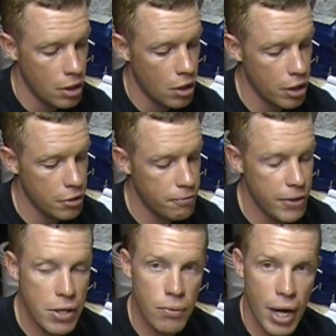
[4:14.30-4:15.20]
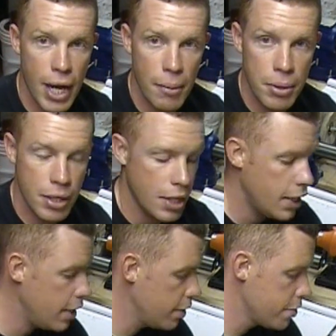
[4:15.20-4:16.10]
All right, your feed ramp
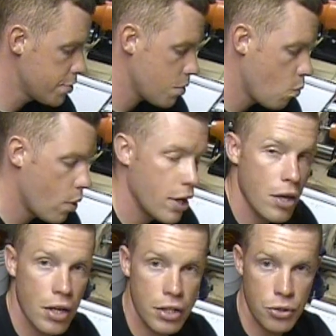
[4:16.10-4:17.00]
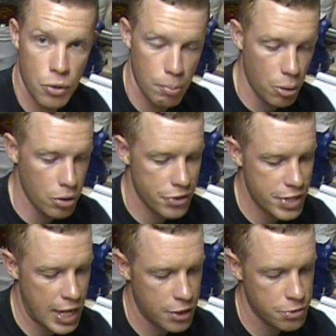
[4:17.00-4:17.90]
is where your
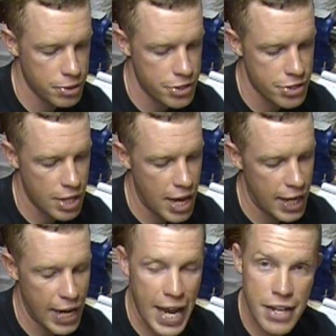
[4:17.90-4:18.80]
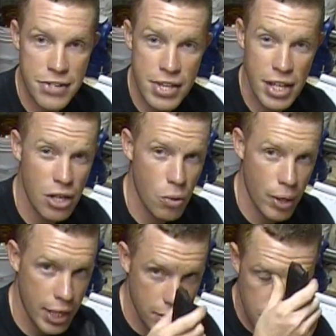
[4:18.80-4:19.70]
bullets actually slide as they go
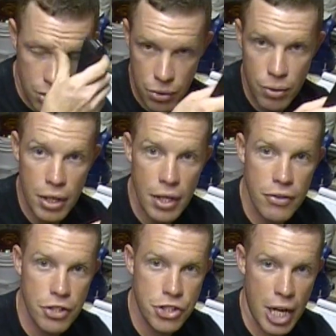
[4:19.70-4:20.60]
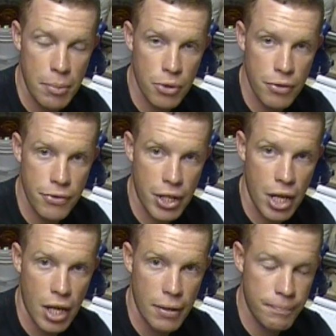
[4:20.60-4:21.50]
into the chamber of the
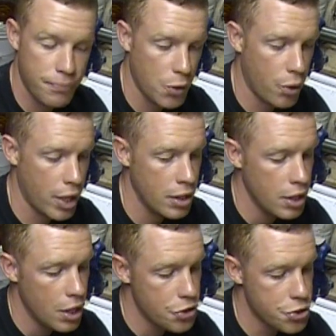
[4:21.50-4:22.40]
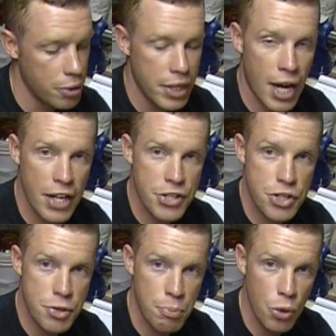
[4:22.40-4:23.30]
gun. Okay, so a nice,
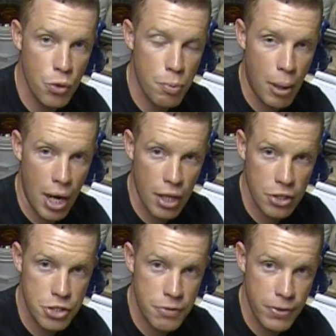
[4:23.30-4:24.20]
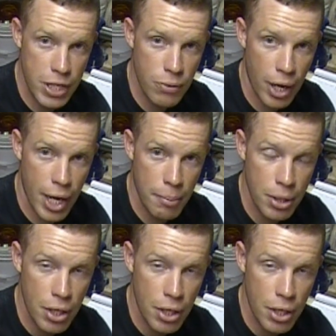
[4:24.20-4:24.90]
smooth, polished feed ramp